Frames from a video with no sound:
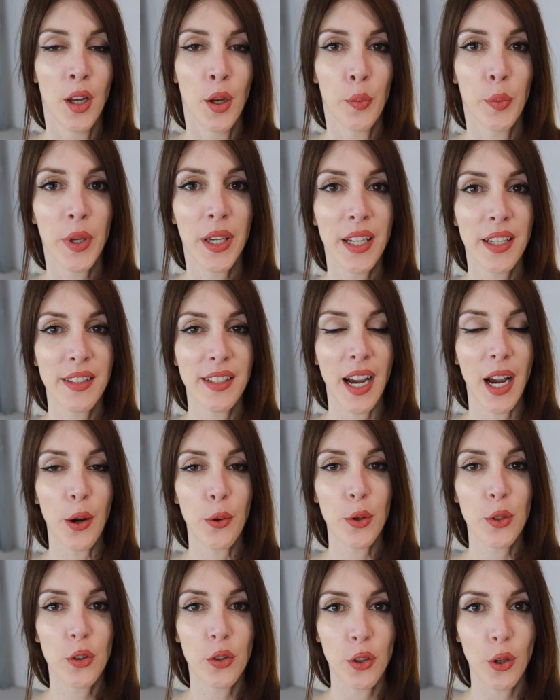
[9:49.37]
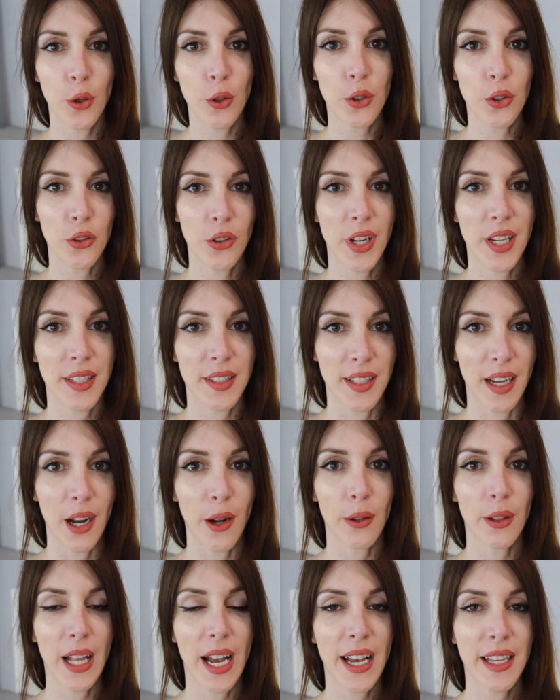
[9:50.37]
because I was so stressed
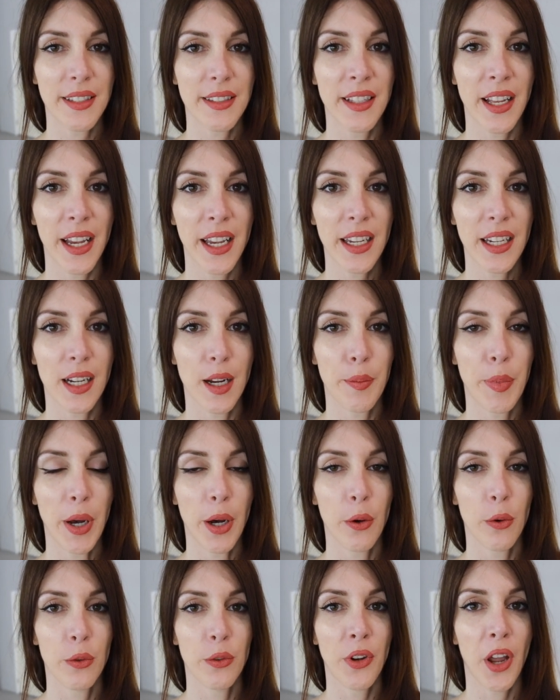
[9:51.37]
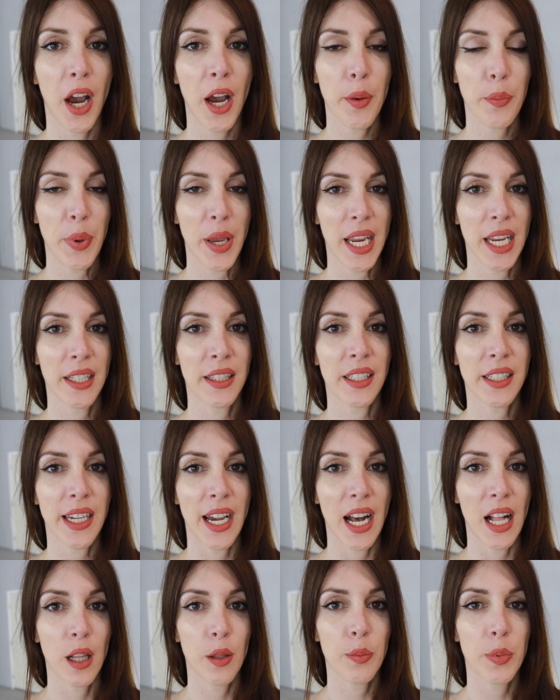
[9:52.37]
out last night about not paying the
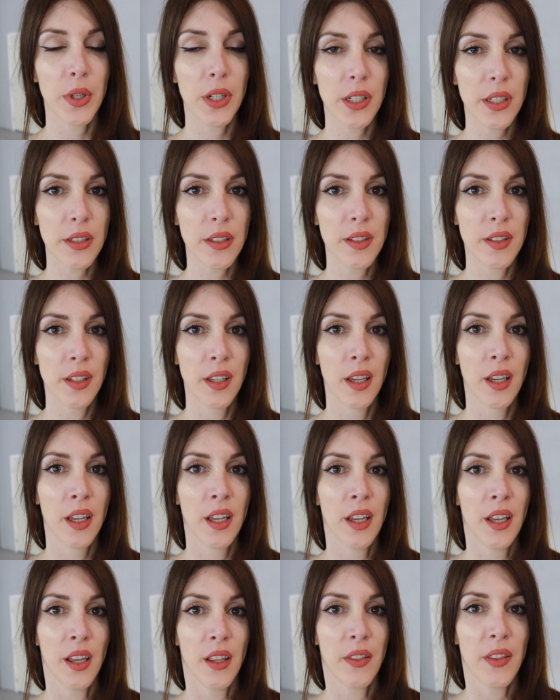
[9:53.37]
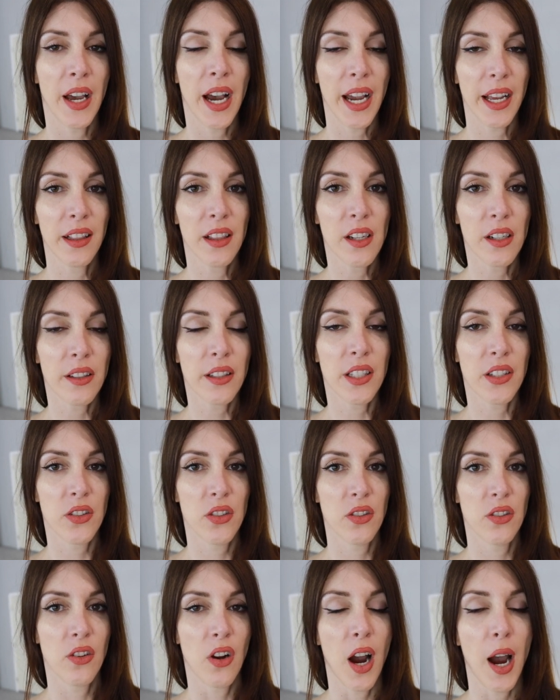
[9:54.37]
calipers that I literally
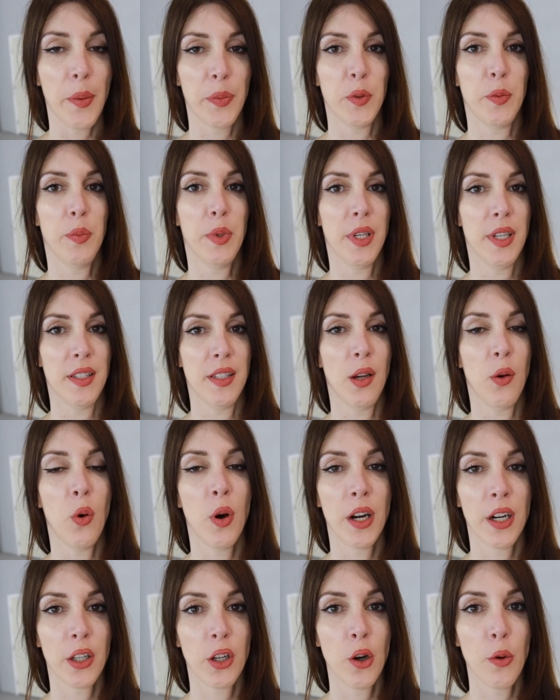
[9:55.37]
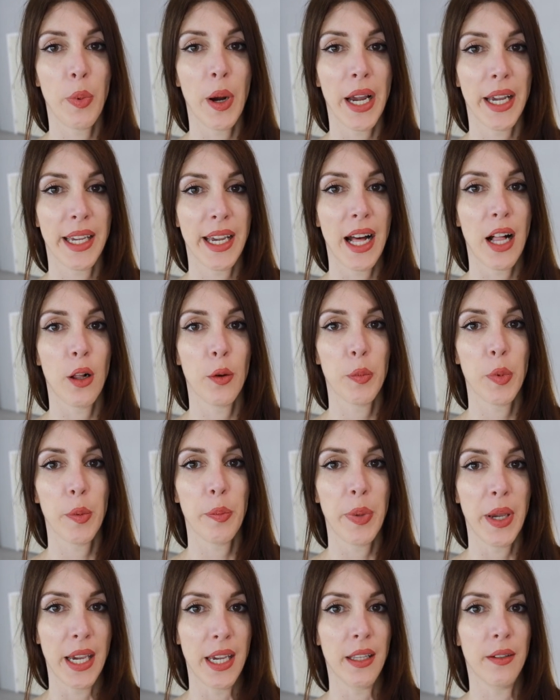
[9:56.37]
stopped because I wanted to go buy caliper
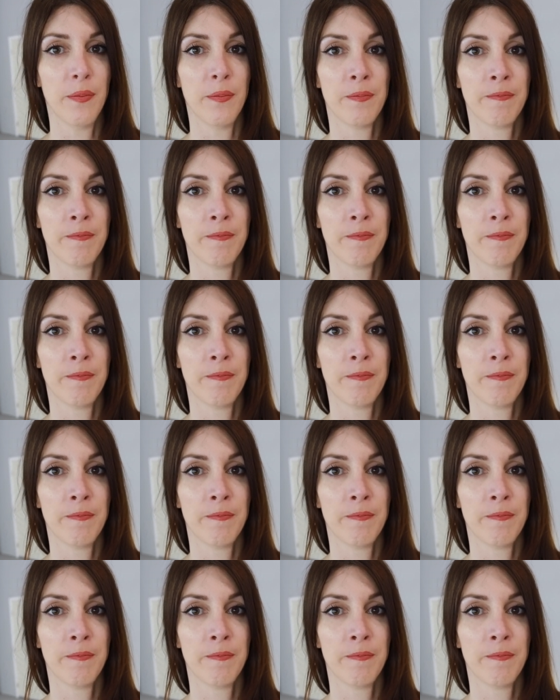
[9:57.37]
paint.